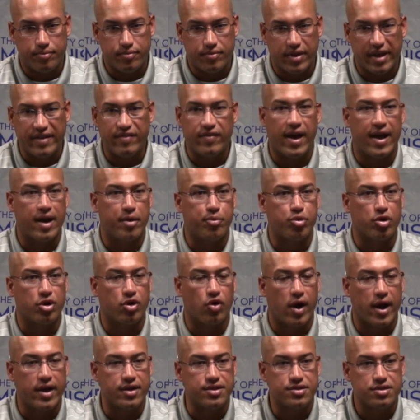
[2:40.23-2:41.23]
they've got to
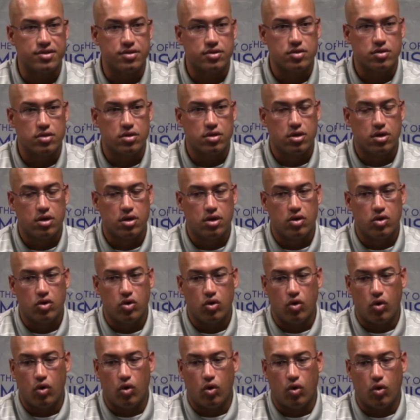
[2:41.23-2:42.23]
progress,
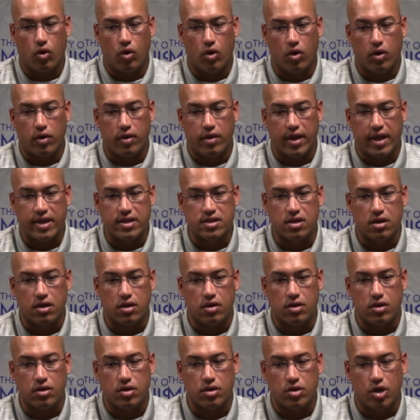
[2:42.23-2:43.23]
or that's
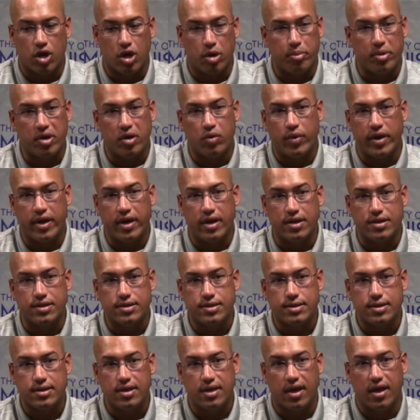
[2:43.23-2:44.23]
going to be a
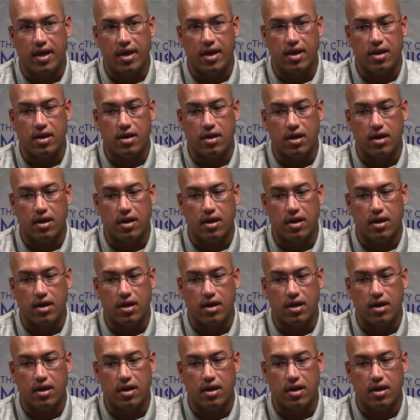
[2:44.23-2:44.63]
weakness. And